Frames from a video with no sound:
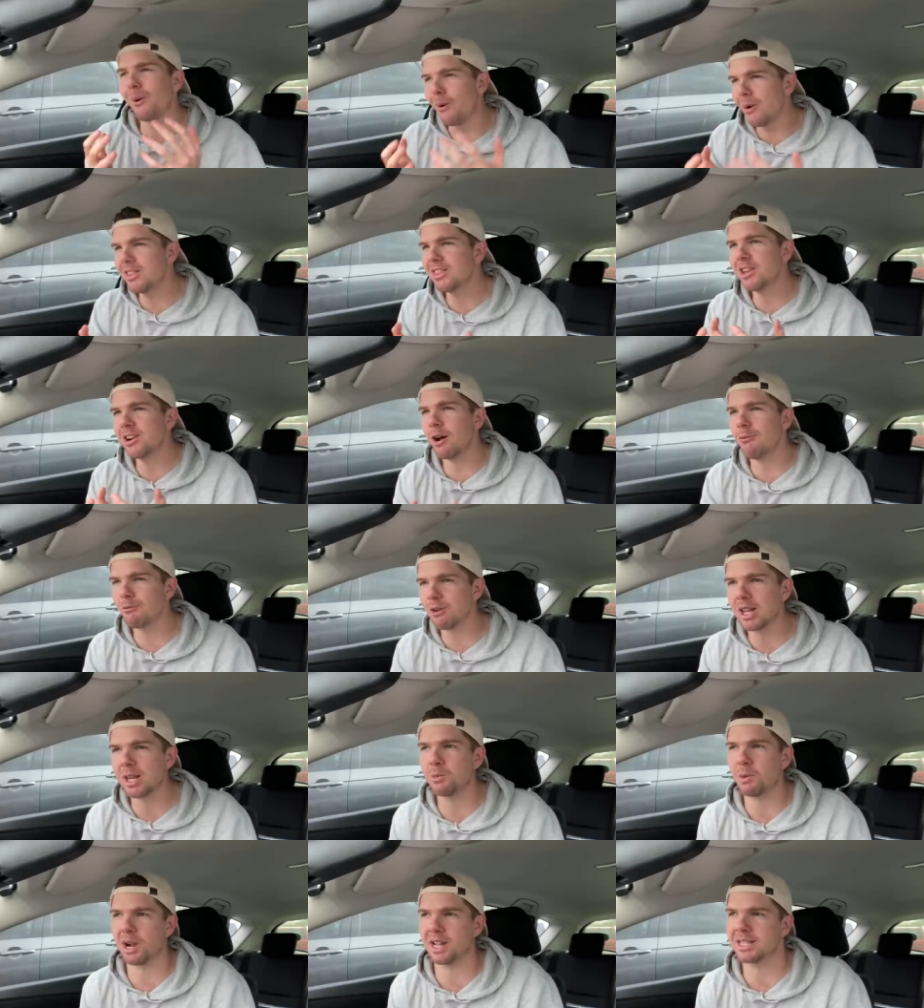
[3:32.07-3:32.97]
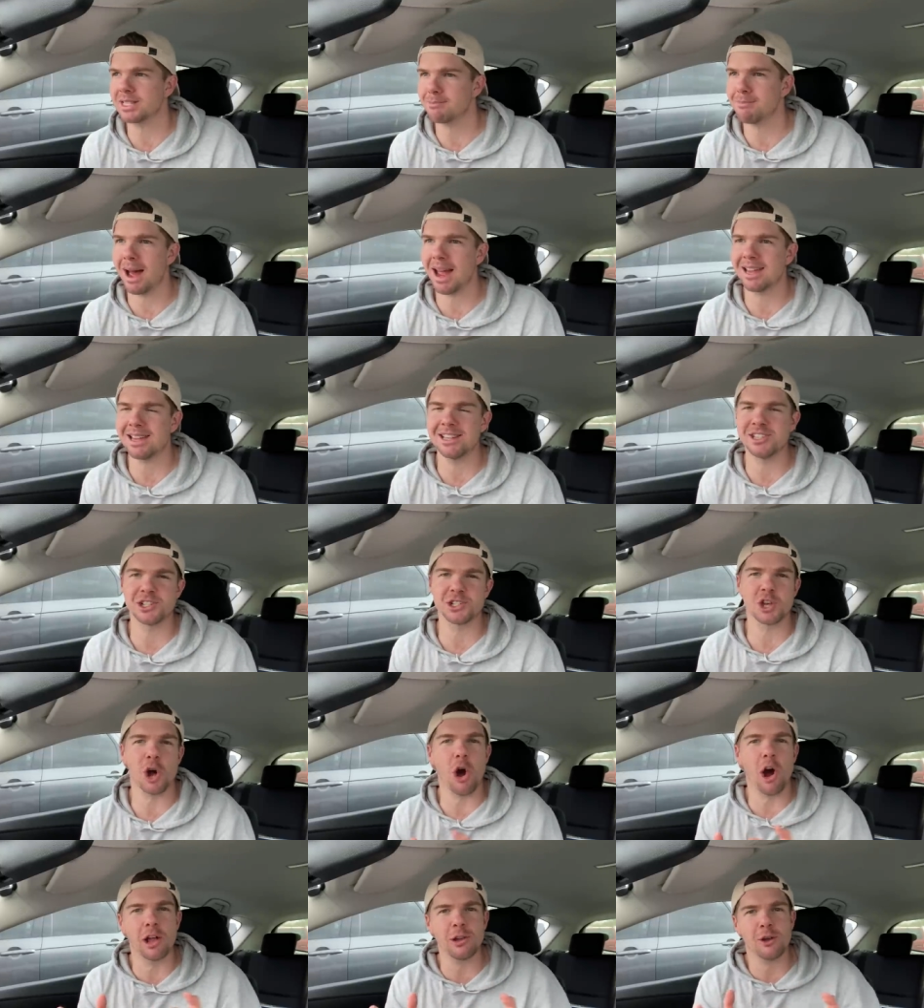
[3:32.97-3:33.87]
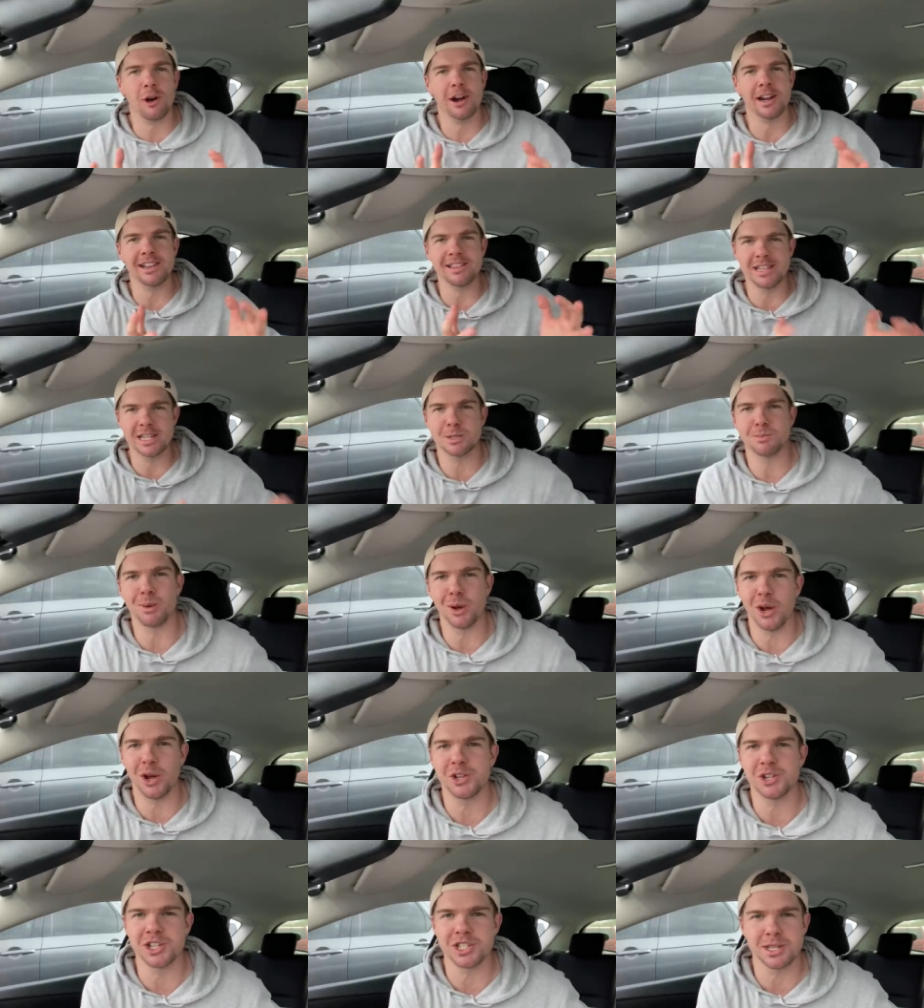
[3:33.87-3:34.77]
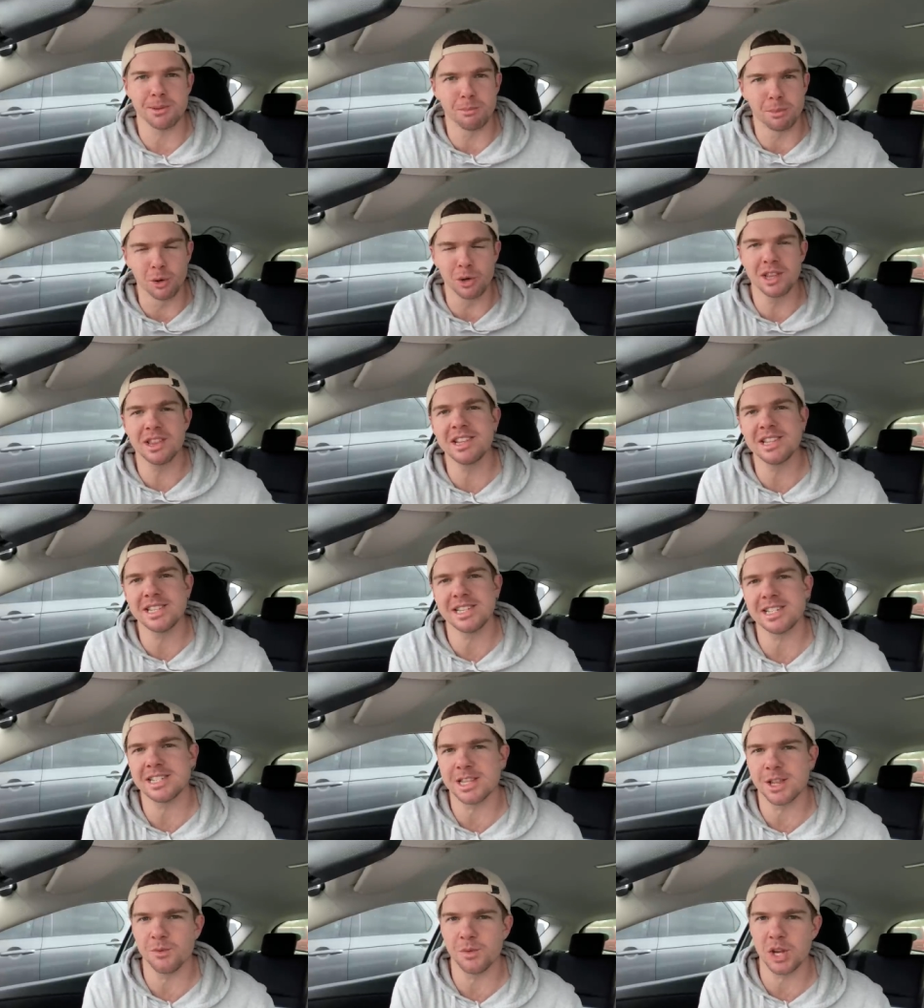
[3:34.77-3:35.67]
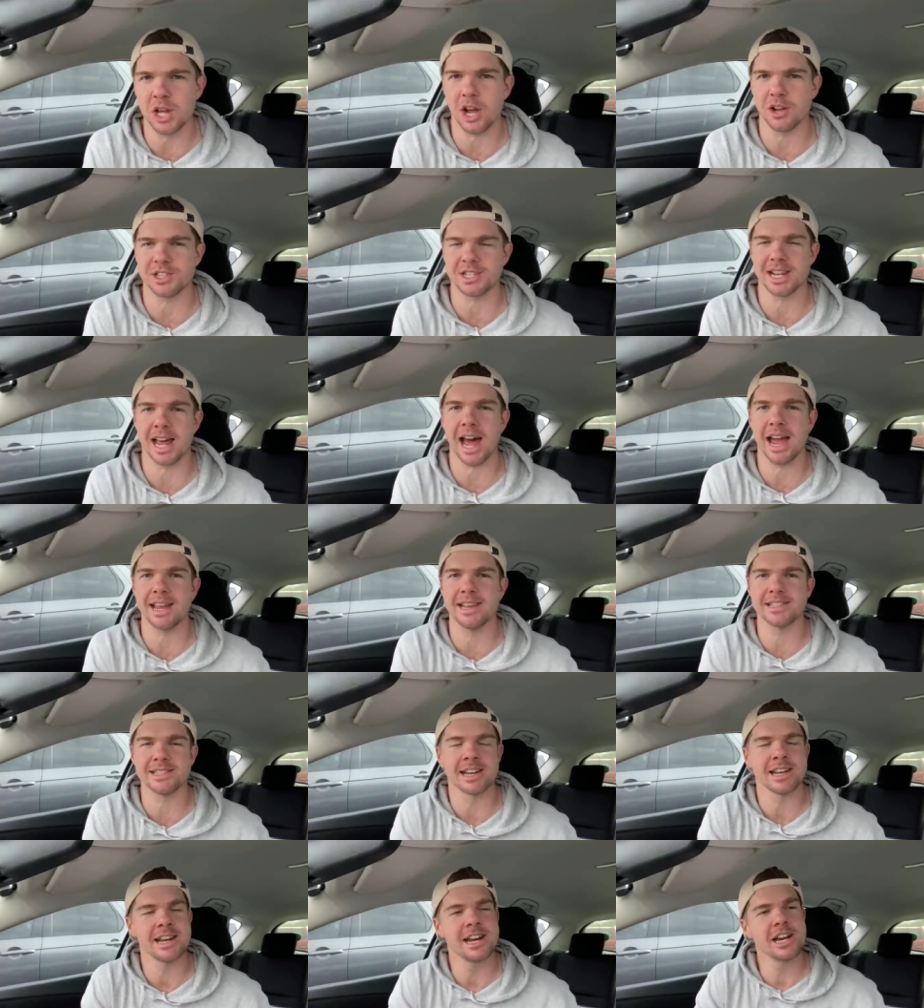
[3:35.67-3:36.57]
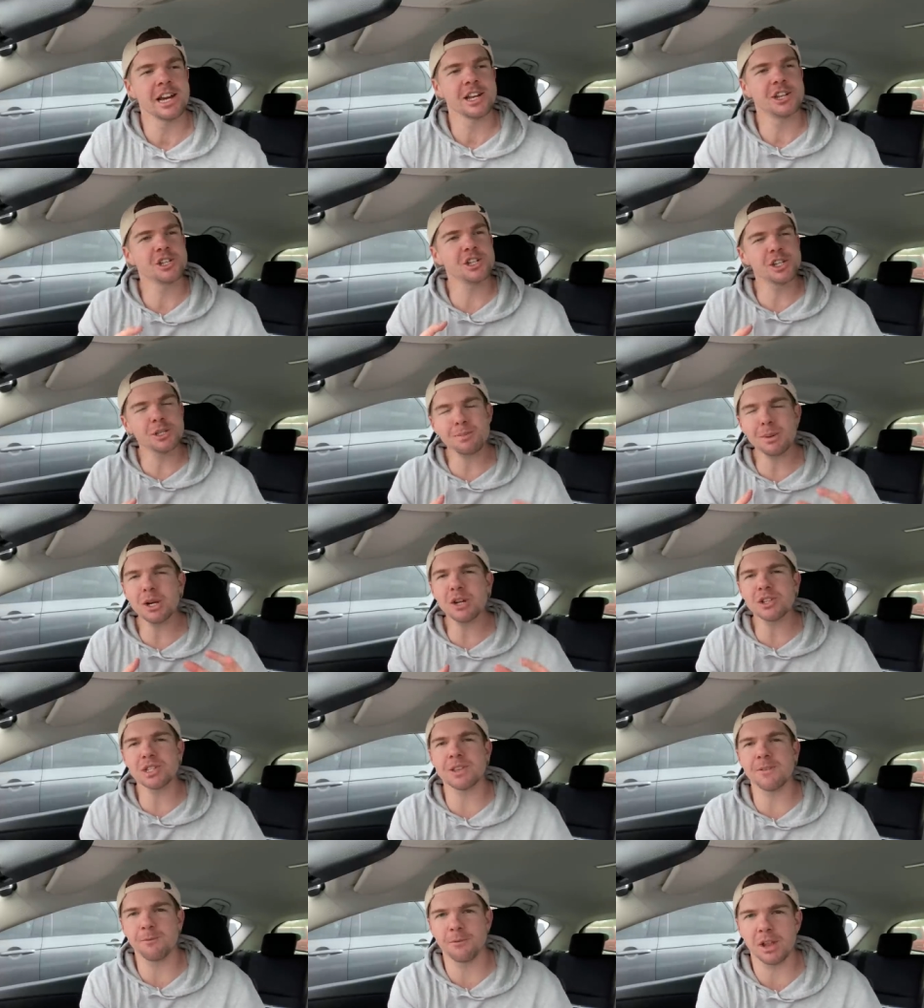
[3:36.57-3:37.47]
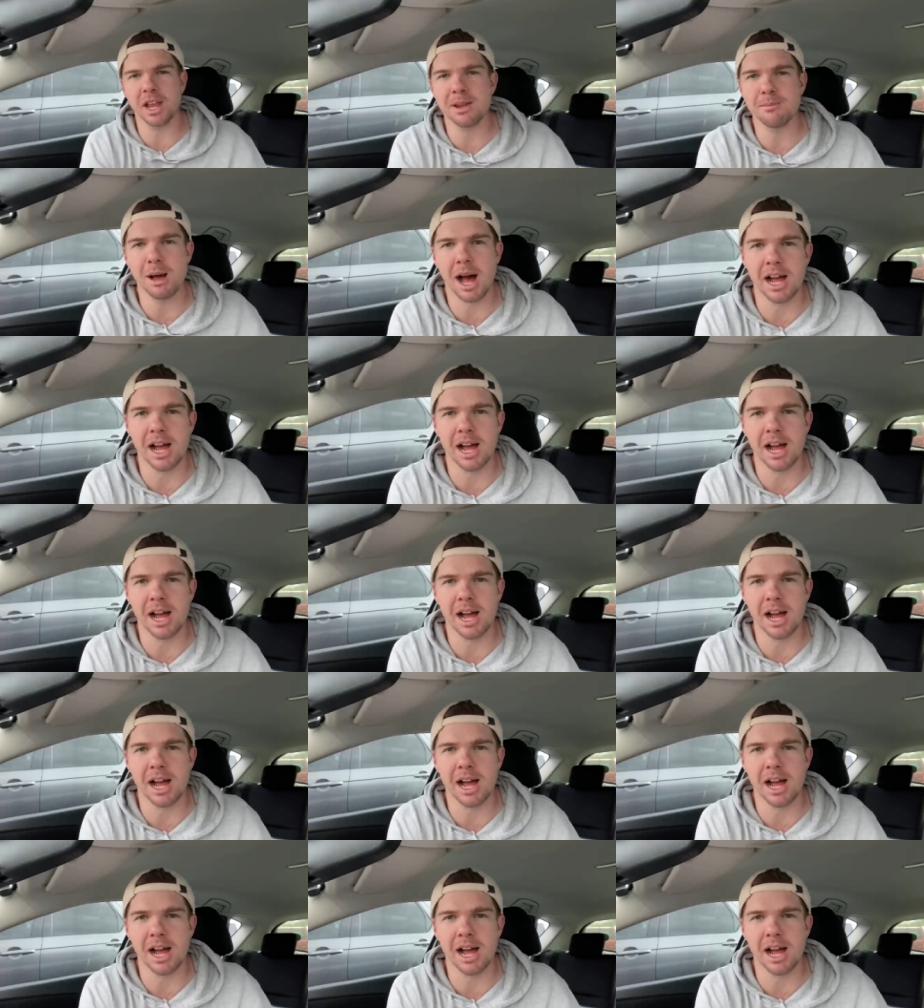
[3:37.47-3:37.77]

point that I really wanted to make in just highlighting this purchase and putting this into the video today is just because the flea